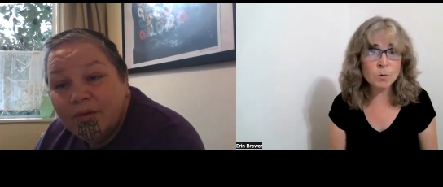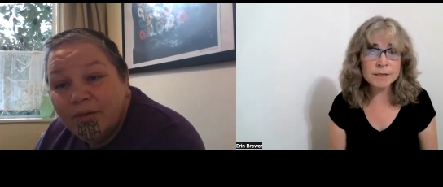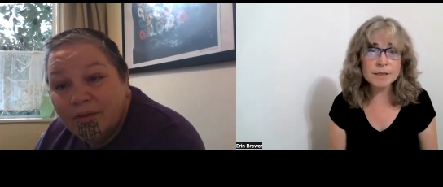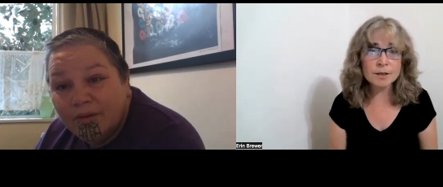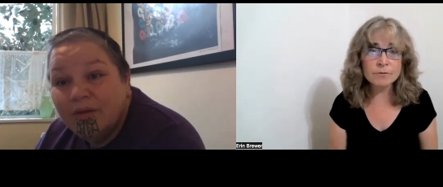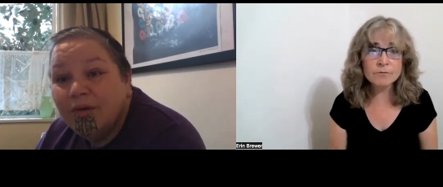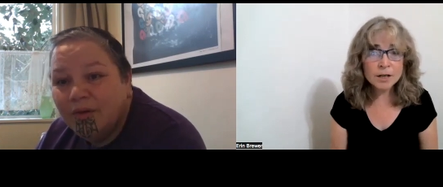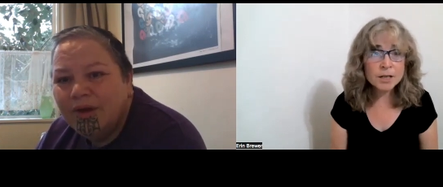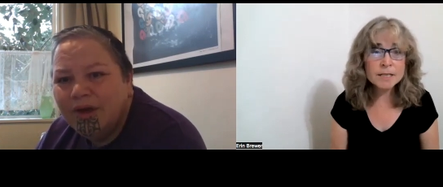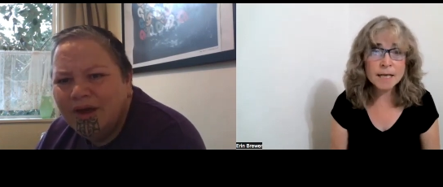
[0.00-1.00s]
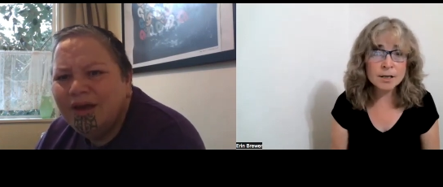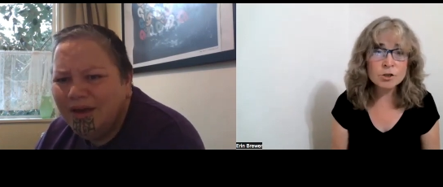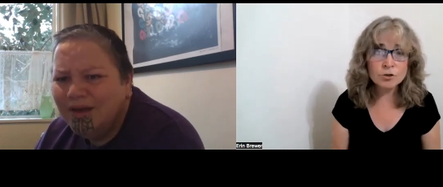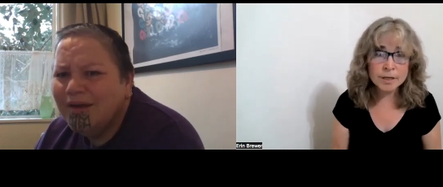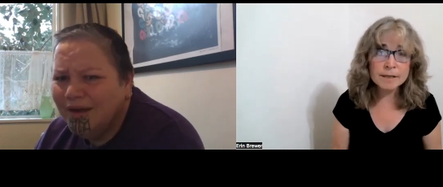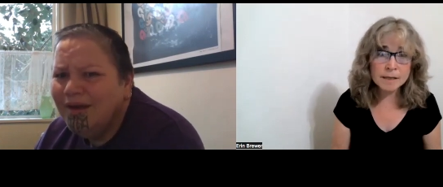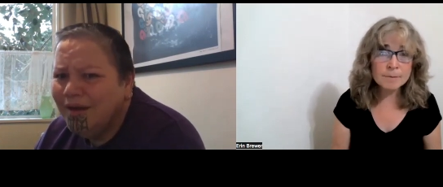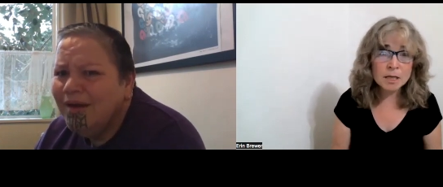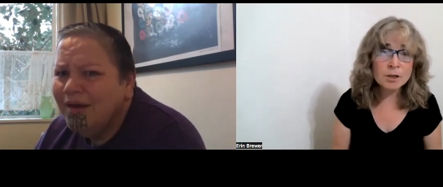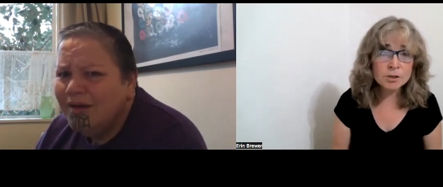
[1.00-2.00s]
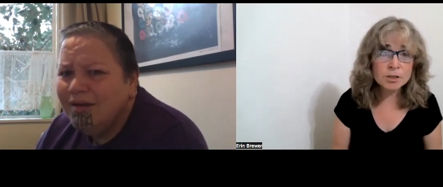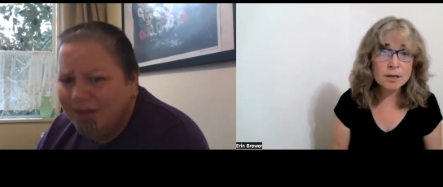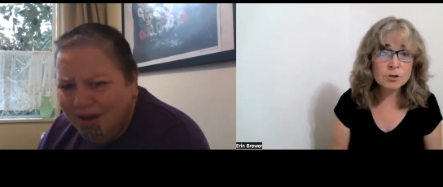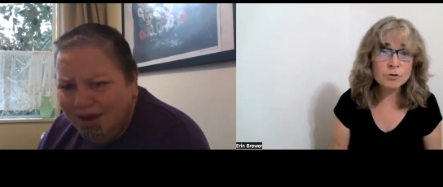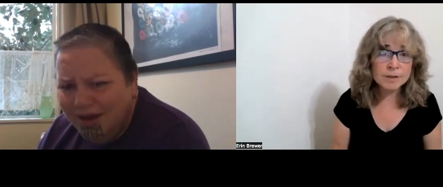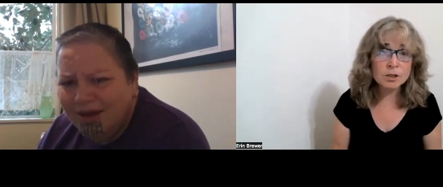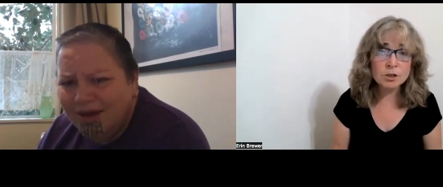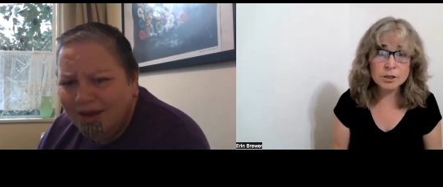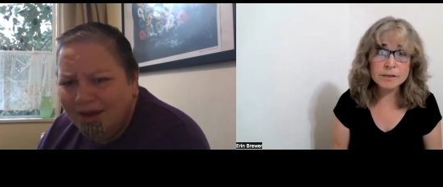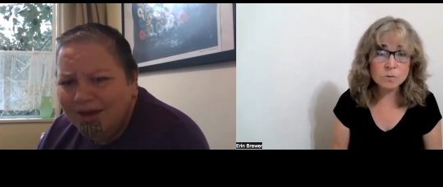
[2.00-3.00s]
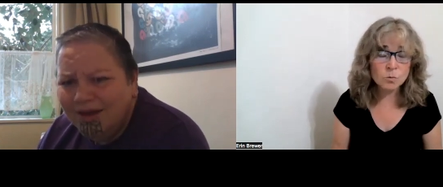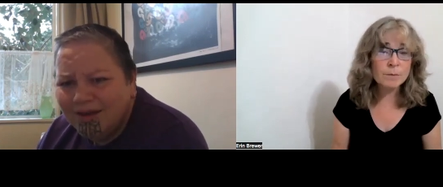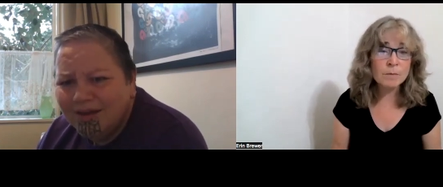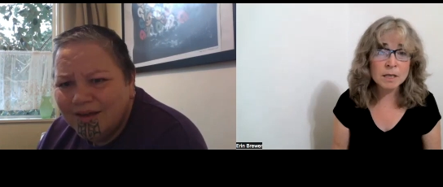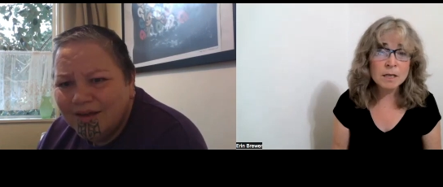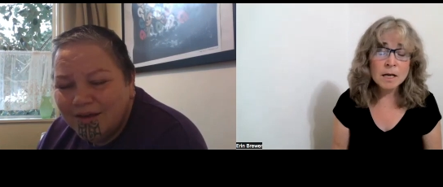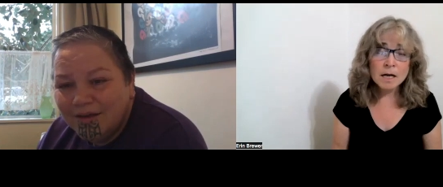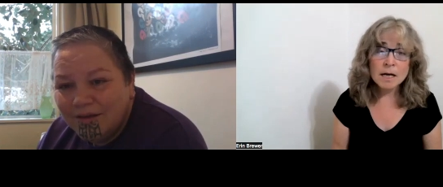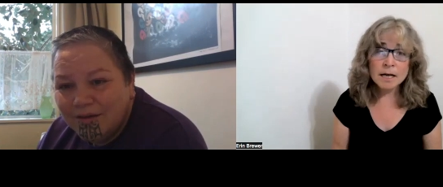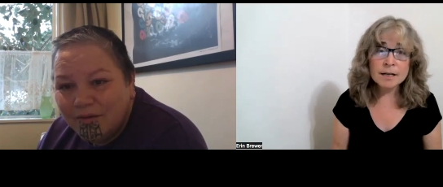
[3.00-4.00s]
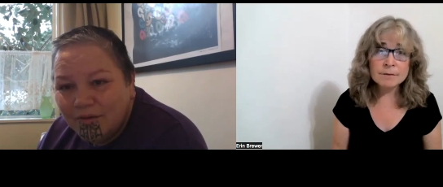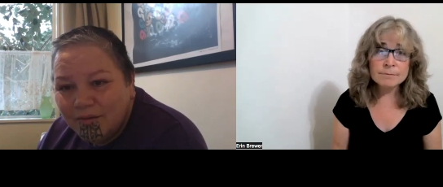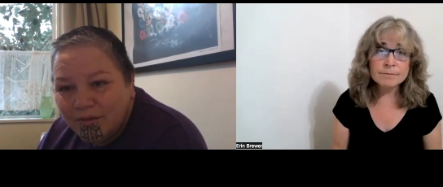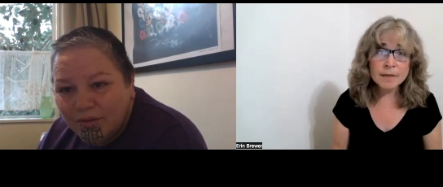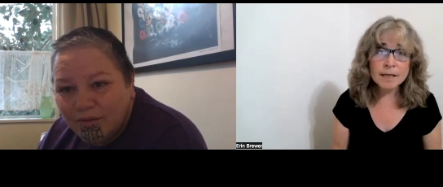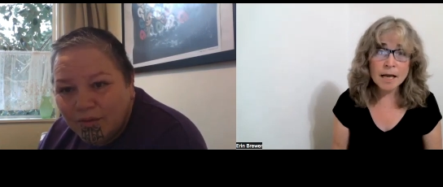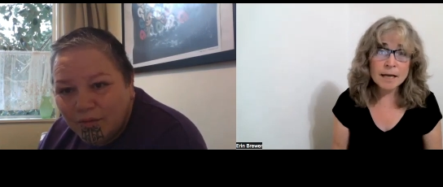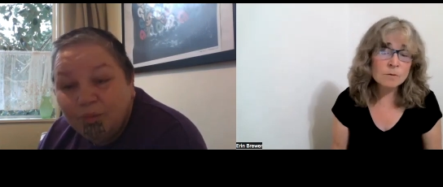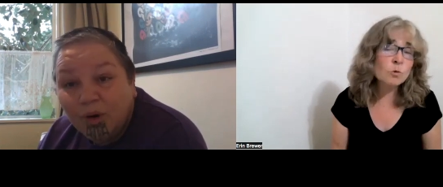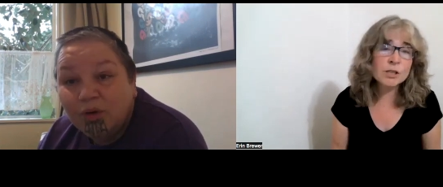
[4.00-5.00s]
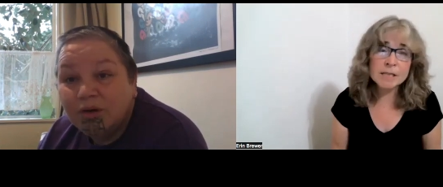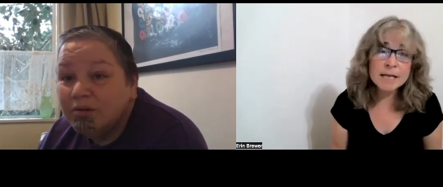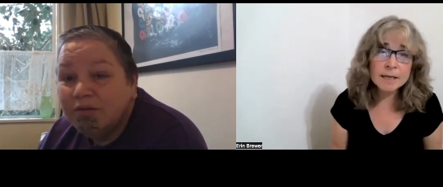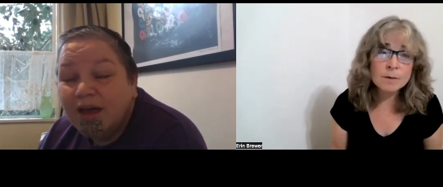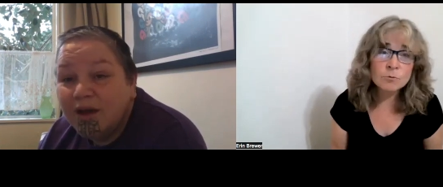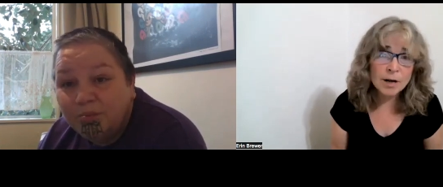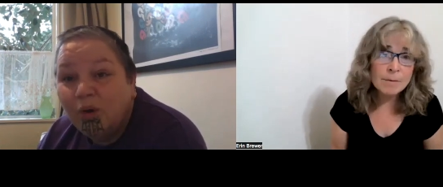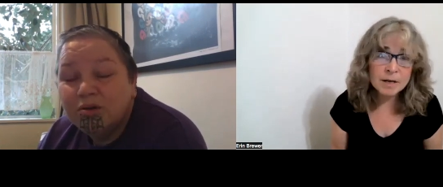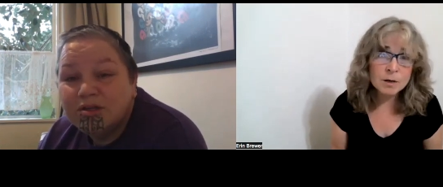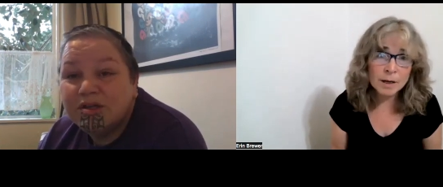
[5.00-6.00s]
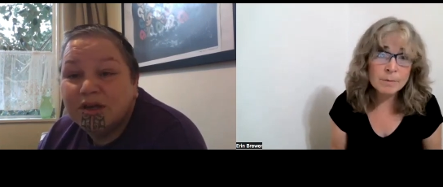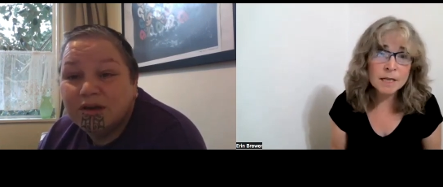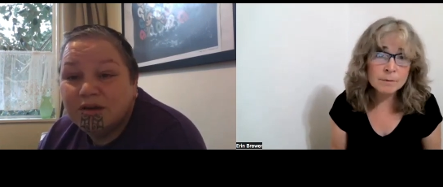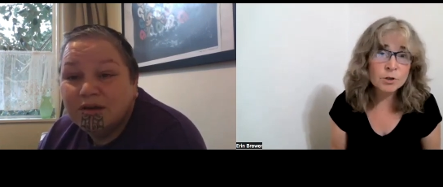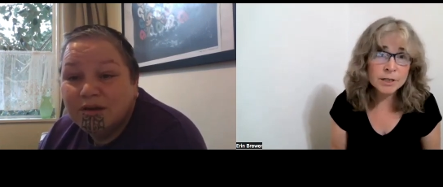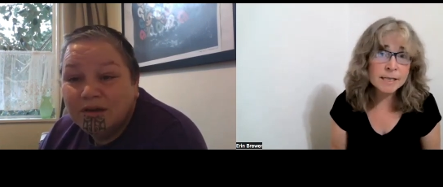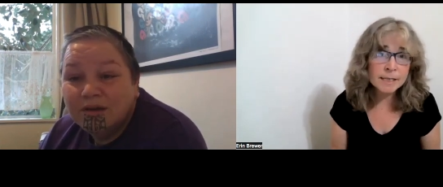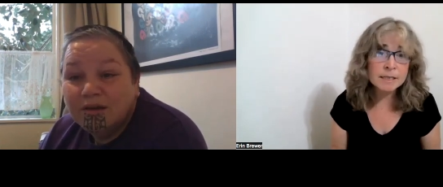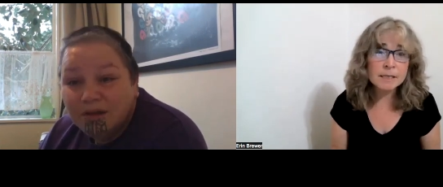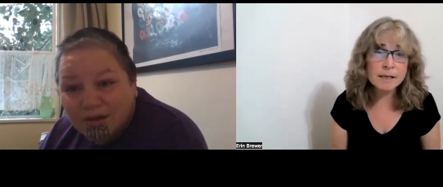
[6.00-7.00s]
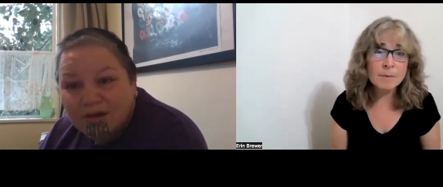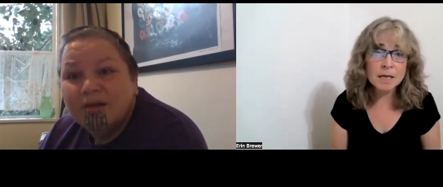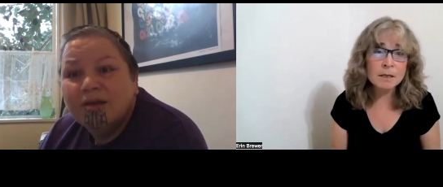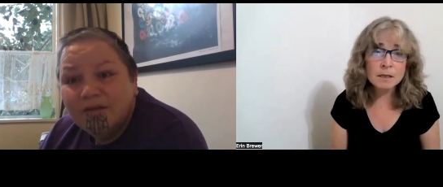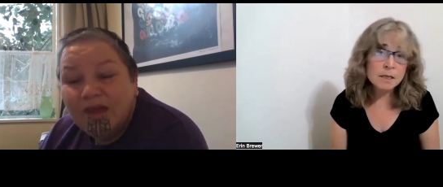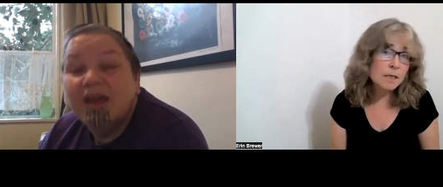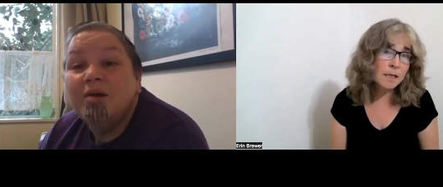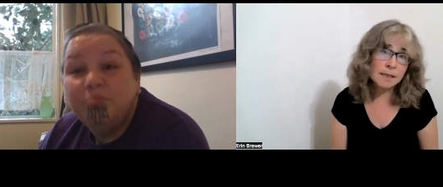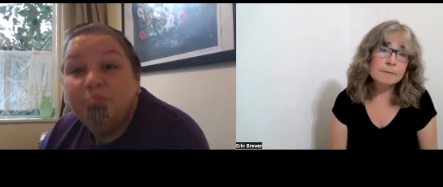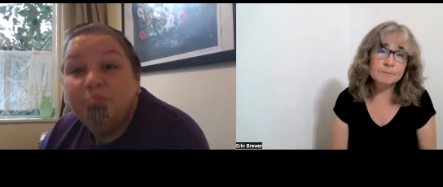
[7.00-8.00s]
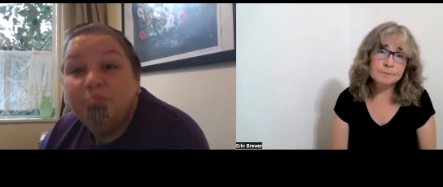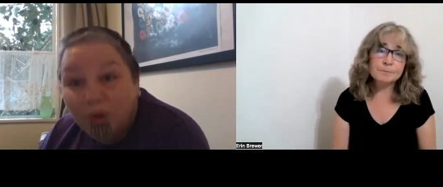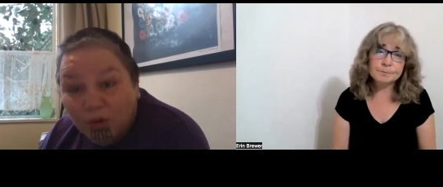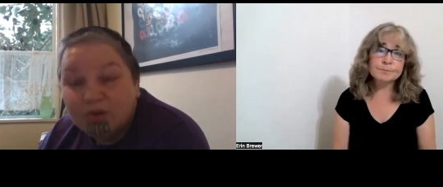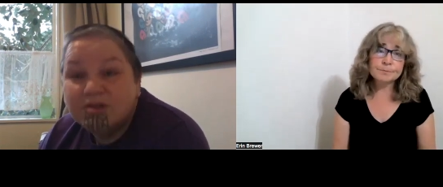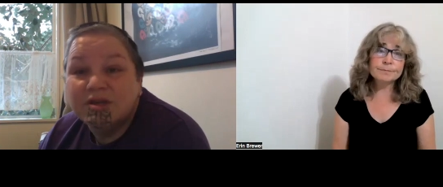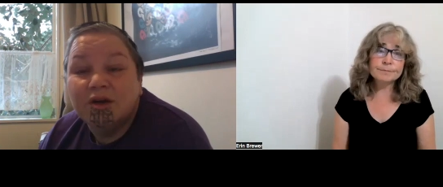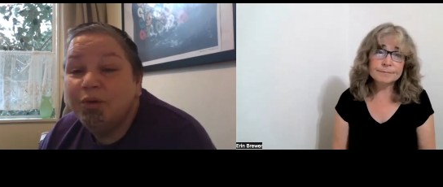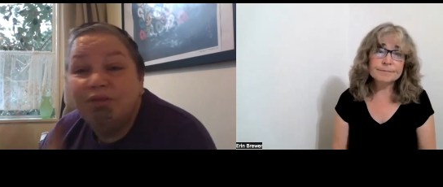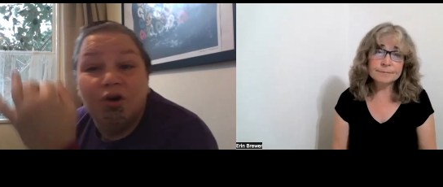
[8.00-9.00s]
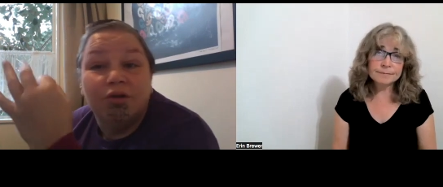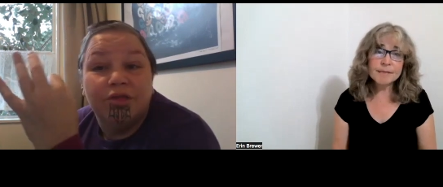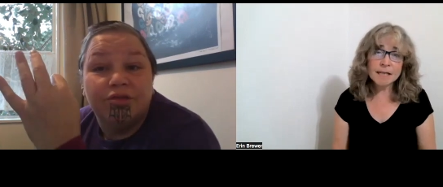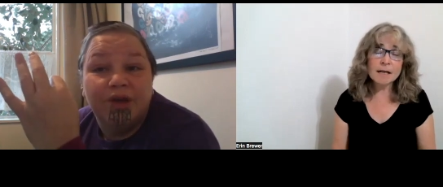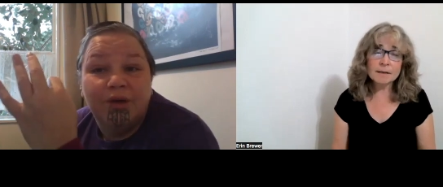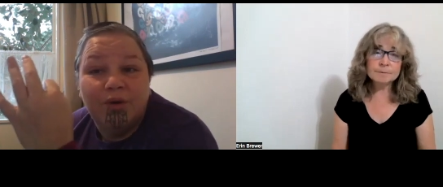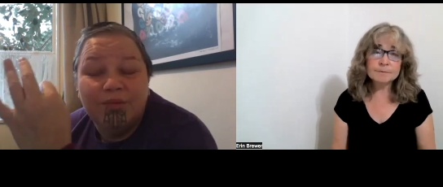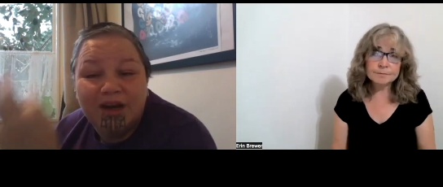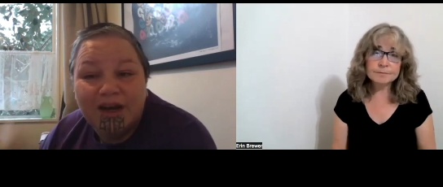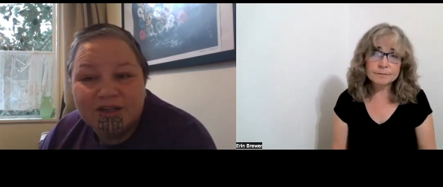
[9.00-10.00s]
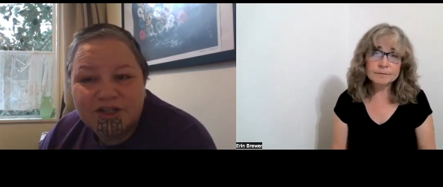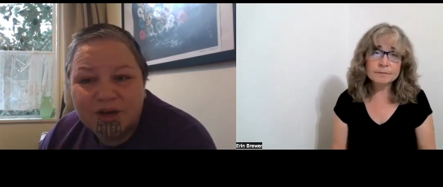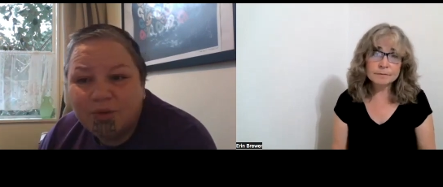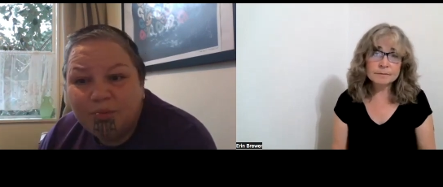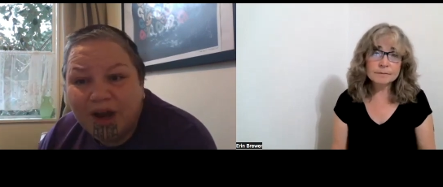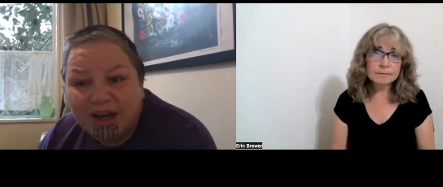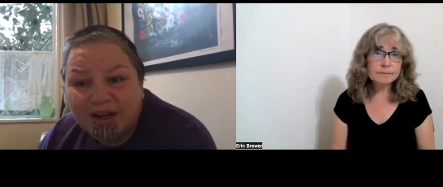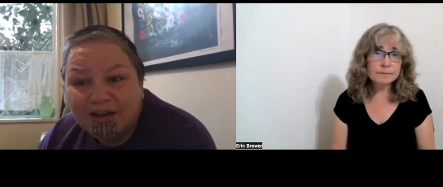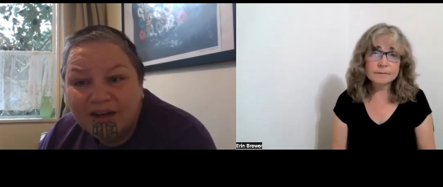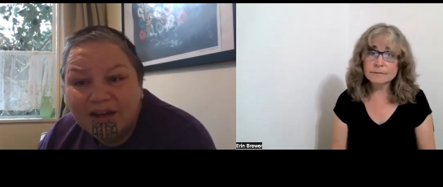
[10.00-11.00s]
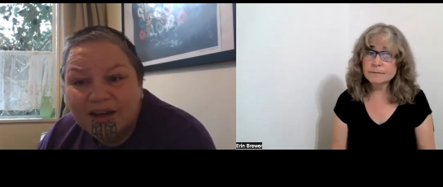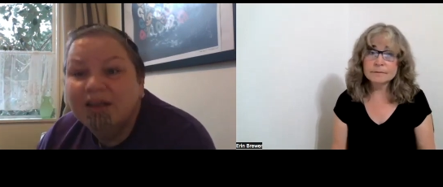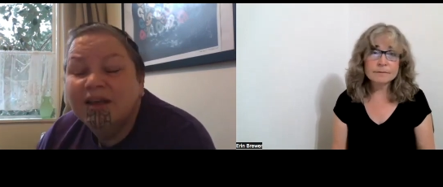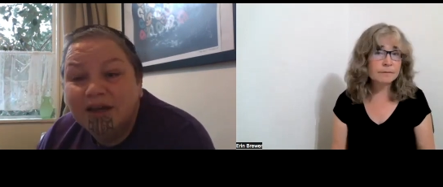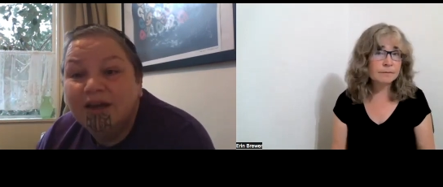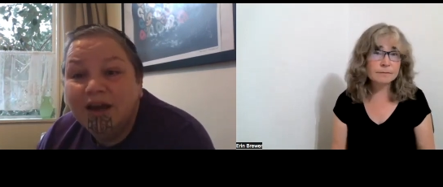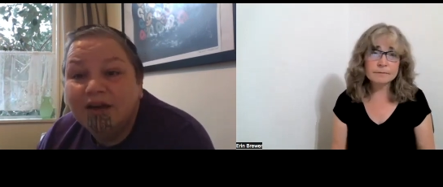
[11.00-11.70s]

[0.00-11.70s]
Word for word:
Speaker 1: ones that are oh, very oh, yeah. dangerous. I mean, they're dangerous yeah. to girls and women. Um, well, and we're they seeing them raping sick.
Speaker 2: women in prisons. I mean, they are porn sick. We've got three yeah. women last year were pregnant in our